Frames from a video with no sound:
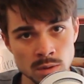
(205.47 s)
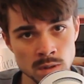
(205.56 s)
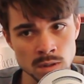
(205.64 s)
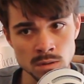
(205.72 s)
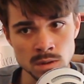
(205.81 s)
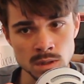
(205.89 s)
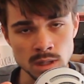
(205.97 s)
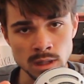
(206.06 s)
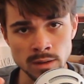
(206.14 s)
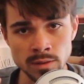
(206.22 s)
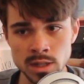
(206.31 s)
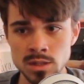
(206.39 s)
was used in
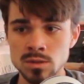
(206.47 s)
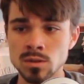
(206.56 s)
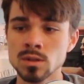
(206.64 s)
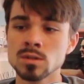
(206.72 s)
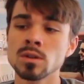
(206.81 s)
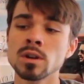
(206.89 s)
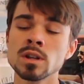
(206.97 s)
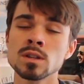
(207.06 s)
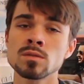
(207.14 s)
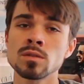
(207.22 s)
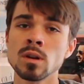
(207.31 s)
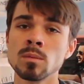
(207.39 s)
live-action Toy Story
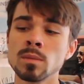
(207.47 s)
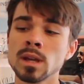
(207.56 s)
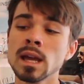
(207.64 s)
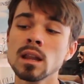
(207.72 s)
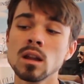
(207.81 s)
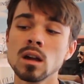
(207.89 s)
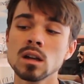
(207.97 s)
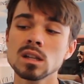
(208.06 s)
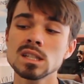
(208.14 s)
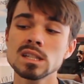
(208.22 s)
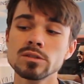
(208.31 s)
is from Kellogg's